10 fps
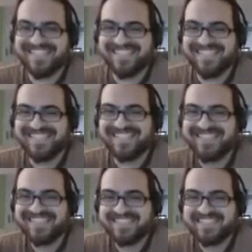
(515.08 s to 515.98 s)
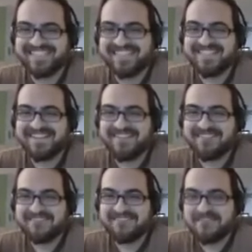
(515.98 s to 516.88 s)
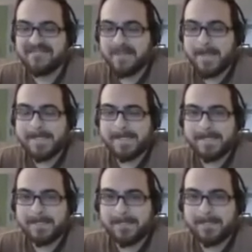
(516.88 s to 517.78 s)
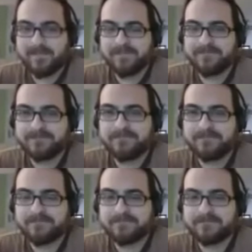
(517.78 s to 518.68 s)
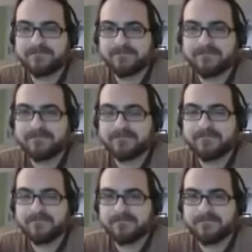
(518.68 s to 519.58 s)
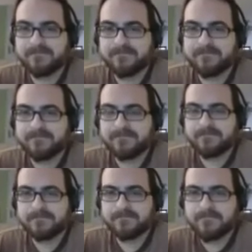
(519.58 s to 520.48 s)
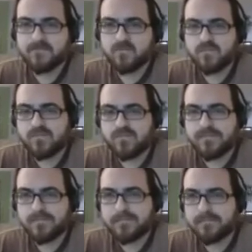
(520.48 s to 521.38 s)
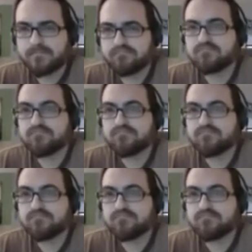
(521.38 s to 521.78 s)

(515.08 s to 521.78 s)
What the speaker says: (not speaking)